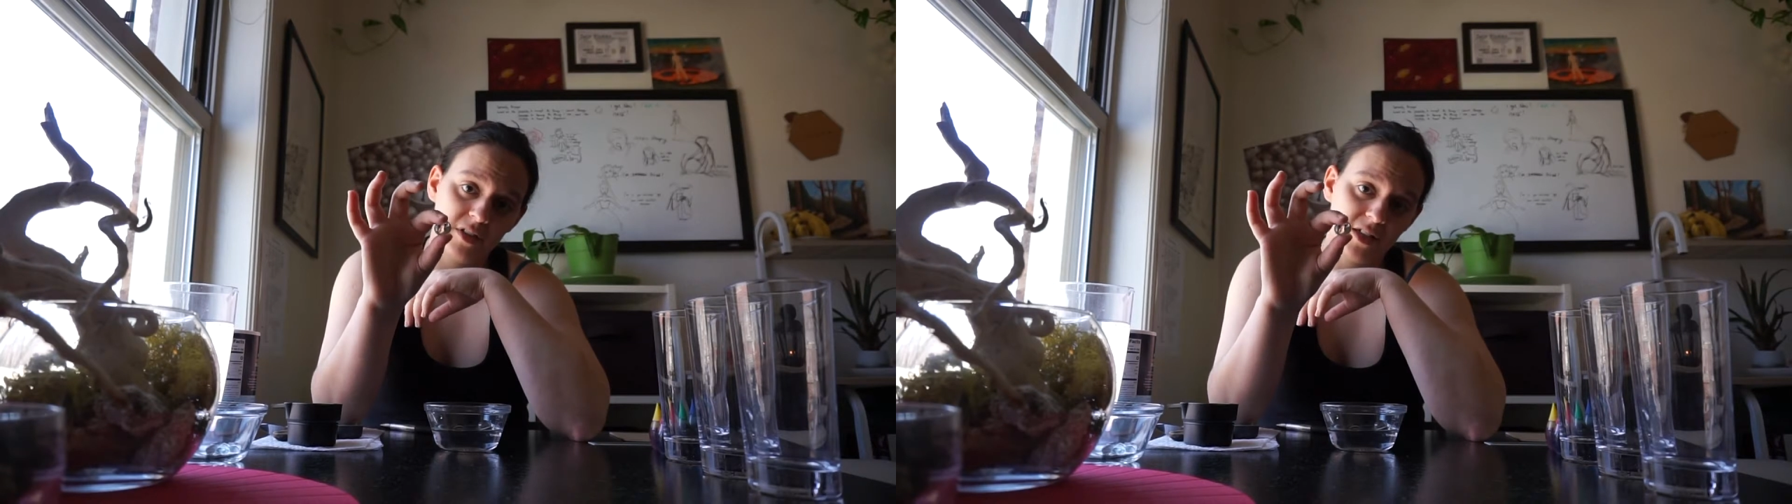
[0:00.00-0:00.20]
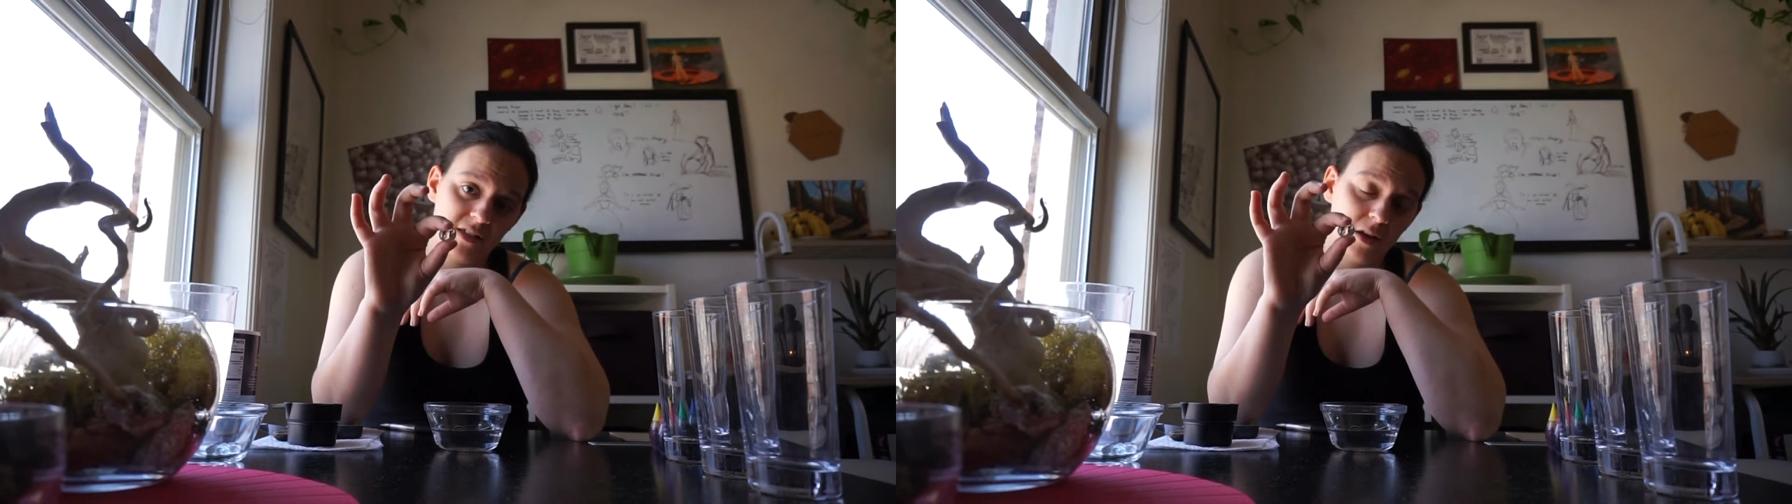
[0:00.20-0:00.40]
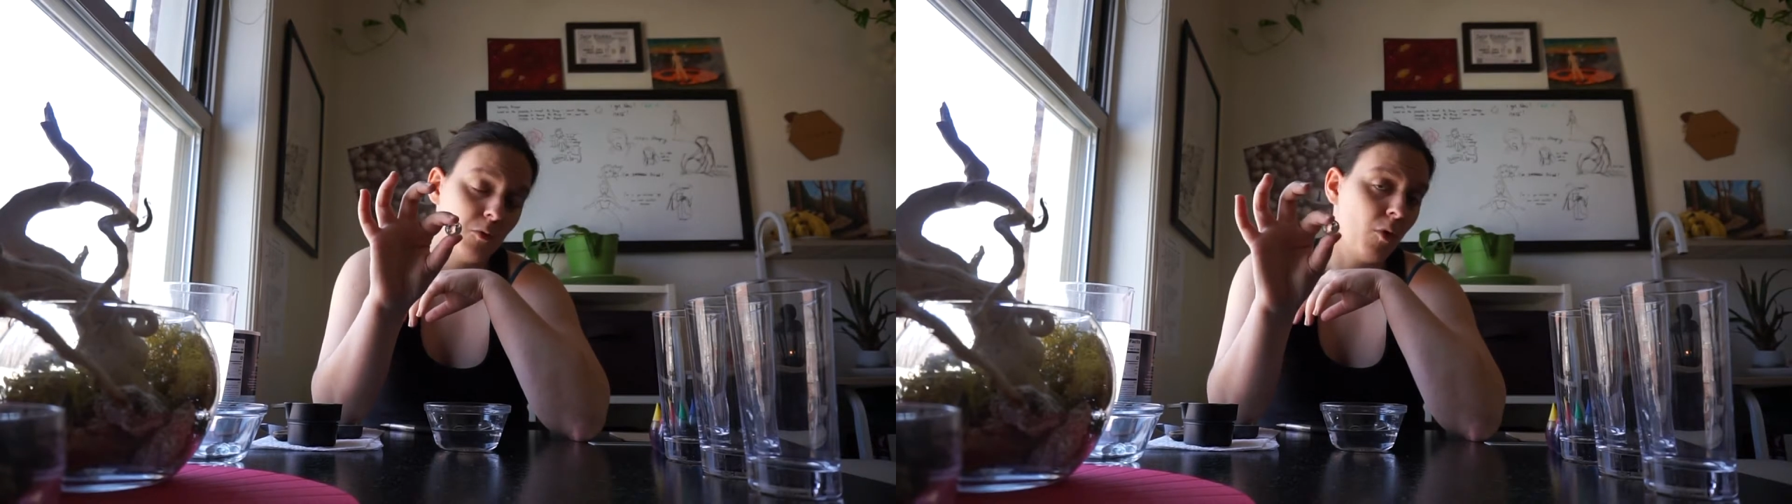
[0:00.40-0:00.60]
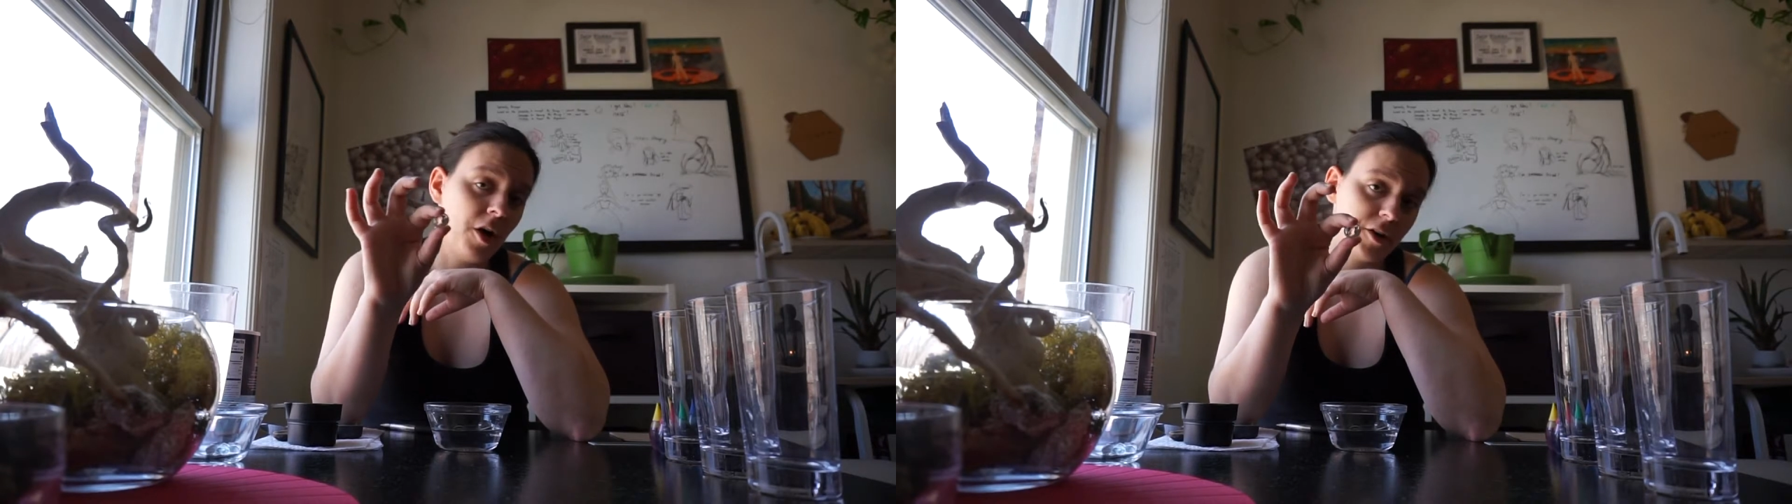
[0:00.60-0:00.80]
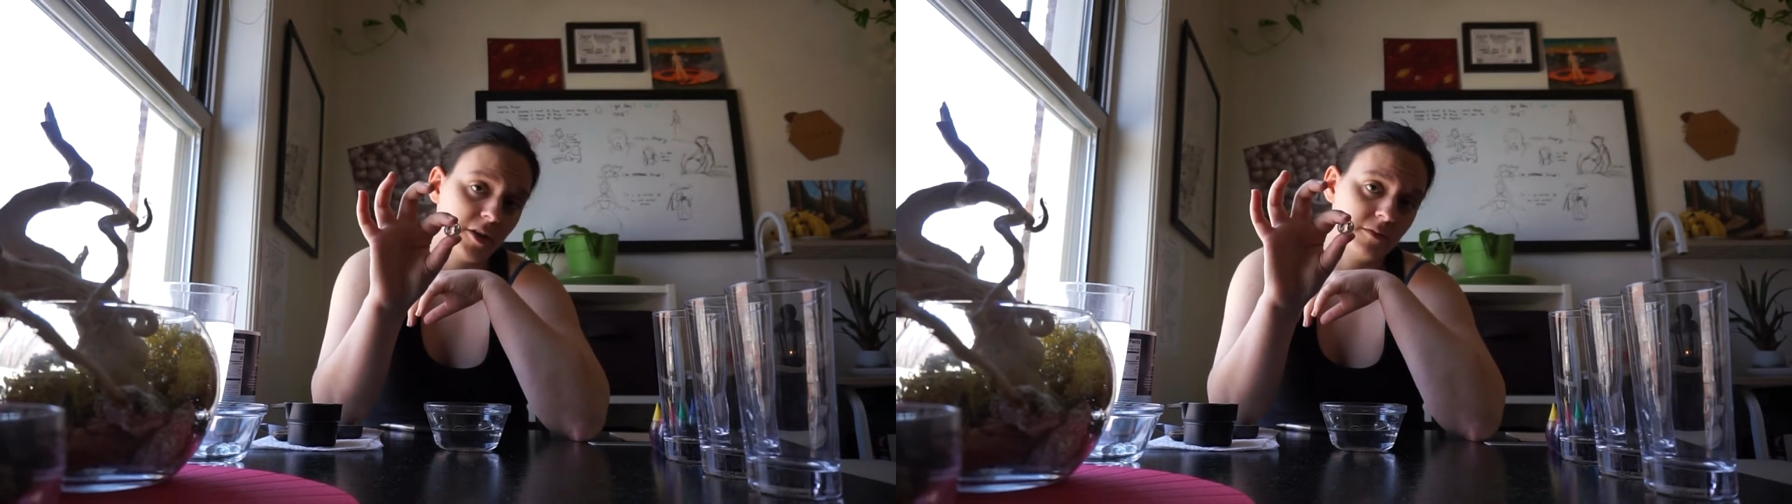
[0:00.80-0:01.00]
is that
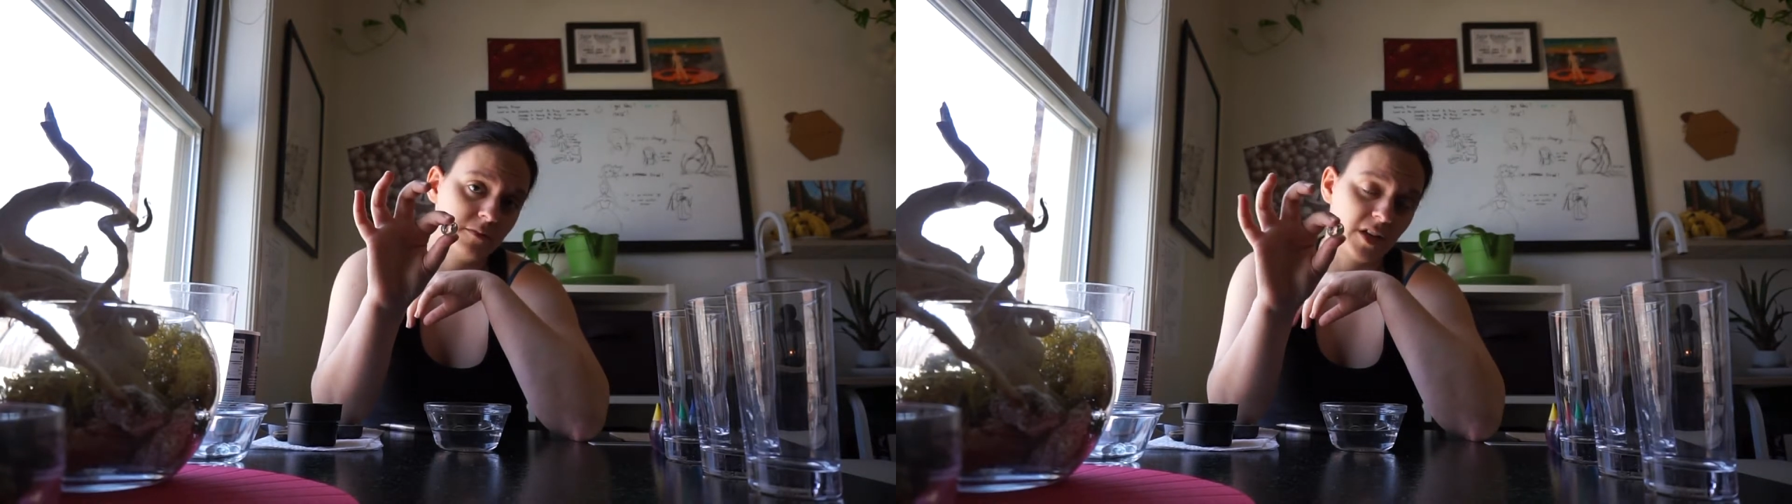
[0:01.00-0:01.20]
water